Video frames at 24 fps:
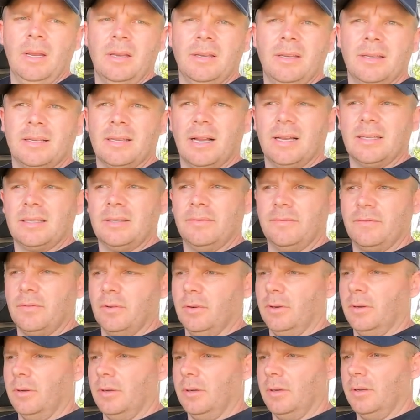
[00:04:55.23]
just asking
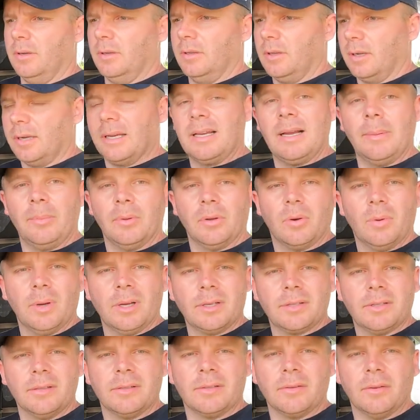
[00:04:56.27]
for like a couple of
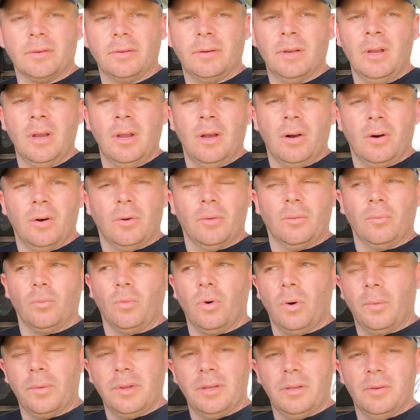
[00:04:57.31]
questions on, on
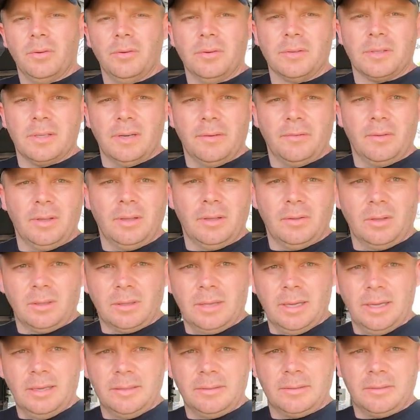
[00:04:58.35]
what we use and everything like
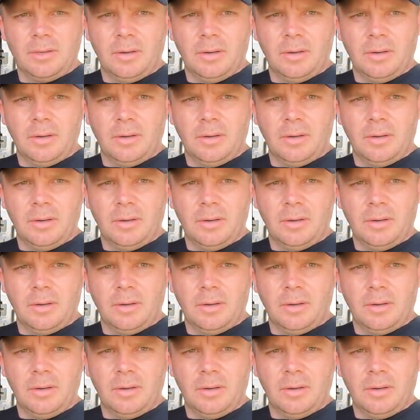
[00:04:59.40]
that.